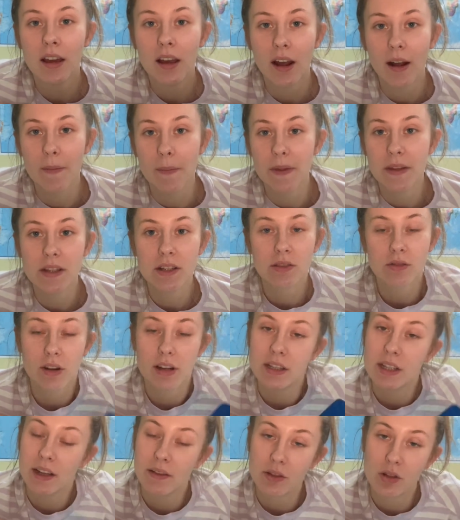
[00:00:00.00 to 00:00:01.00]
And this is
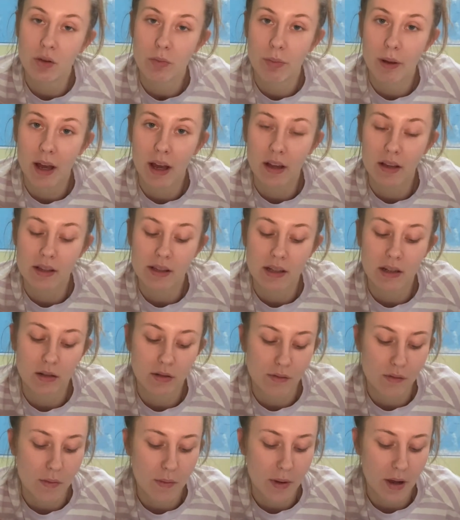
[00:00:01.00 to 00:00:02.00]
great to have in your bag as a
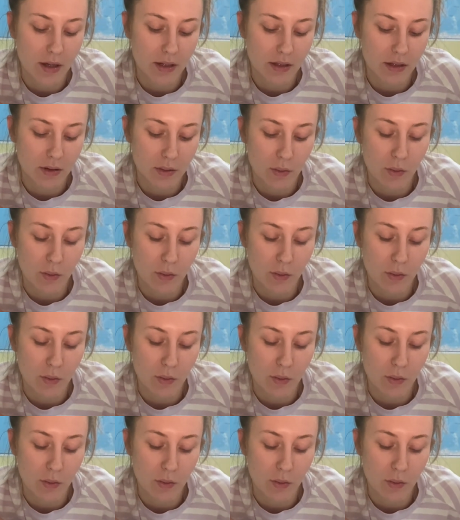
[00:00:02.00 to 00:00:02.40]
little reminder,